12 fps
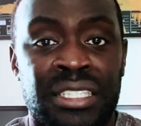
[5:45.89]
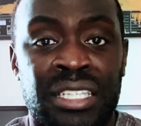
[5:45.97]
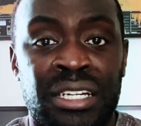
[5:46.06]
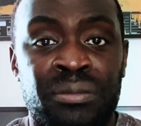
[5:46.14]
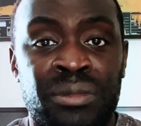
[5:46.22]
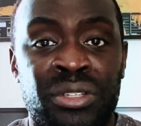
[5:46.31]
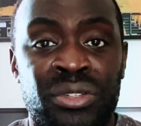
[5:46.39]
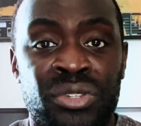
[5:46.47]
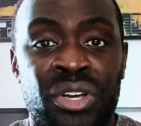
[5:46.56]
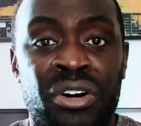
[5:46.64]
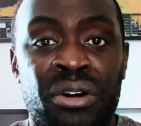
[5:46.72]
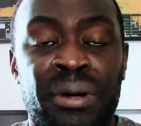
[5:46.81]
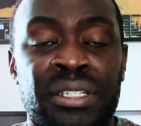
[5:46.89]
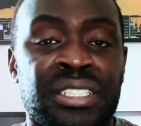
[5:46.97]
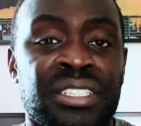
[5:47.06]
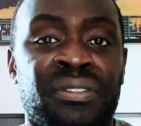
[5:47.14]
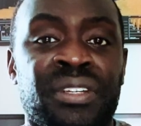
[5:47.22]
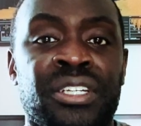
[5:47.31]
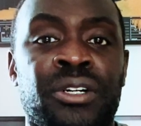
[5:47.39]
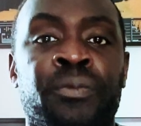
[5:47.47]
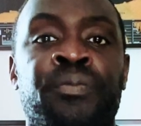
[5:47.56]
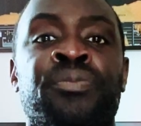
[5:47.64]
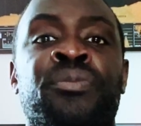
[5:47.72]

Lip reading: them know about this video.